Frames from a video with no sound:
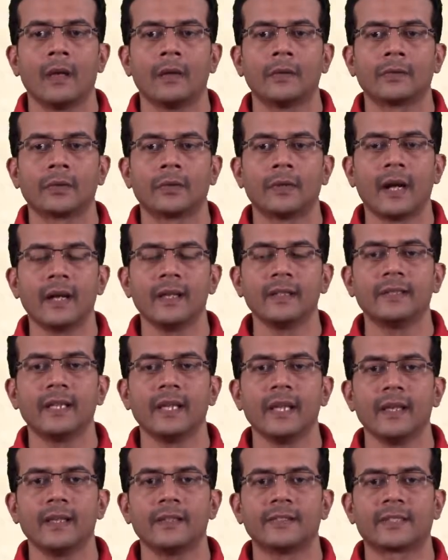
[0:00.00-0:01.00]
So that is
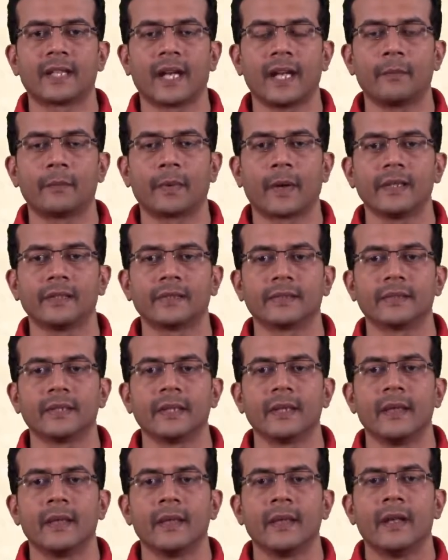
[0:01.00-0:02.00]
the strike price.
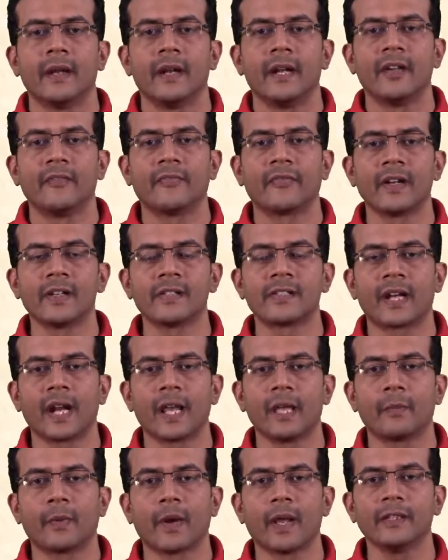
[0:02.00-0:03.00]
Different
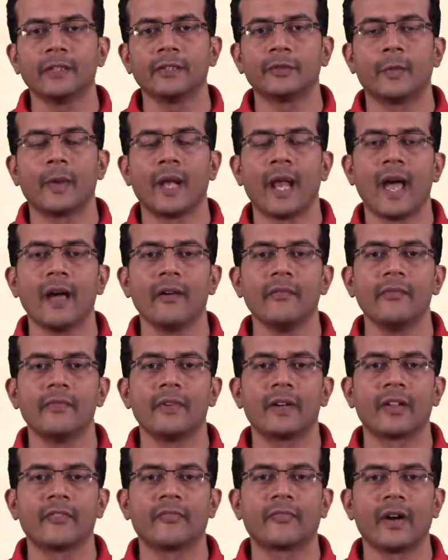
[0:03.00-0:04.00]
strike price will
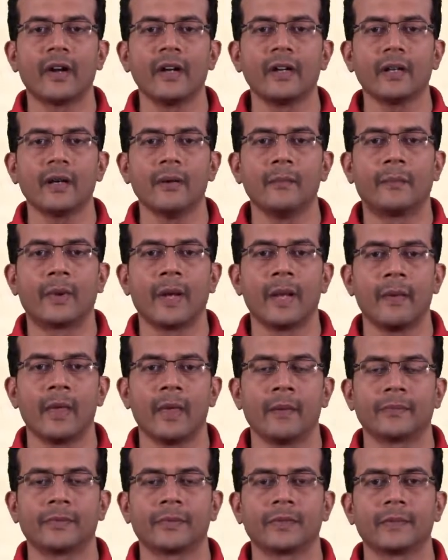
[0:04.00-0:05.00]
have different
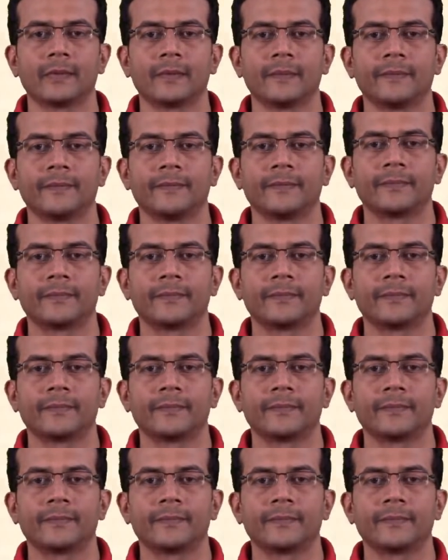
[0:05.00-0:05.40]
premiums.